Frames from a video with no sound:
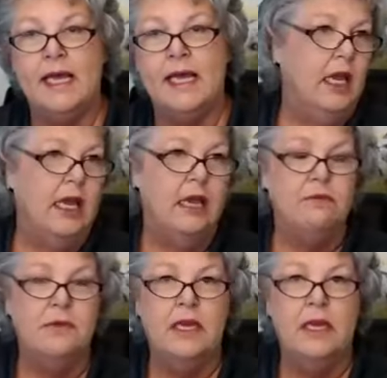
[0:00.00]
And
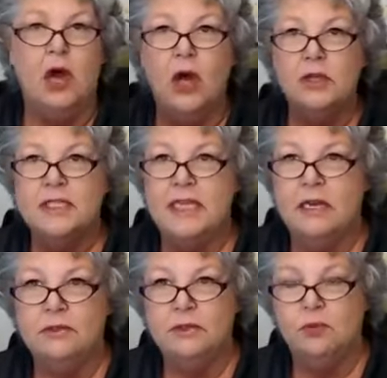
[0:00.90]
it
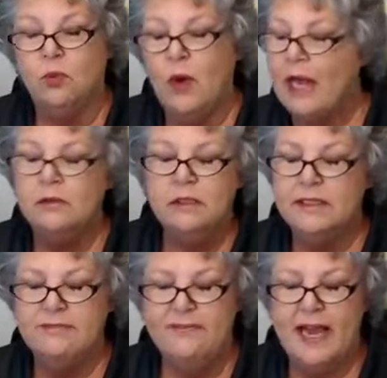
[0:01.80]
all sounded
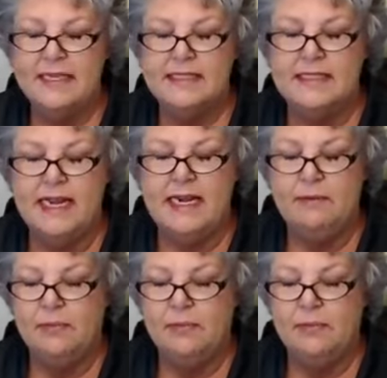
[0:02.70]
wildly fascinating,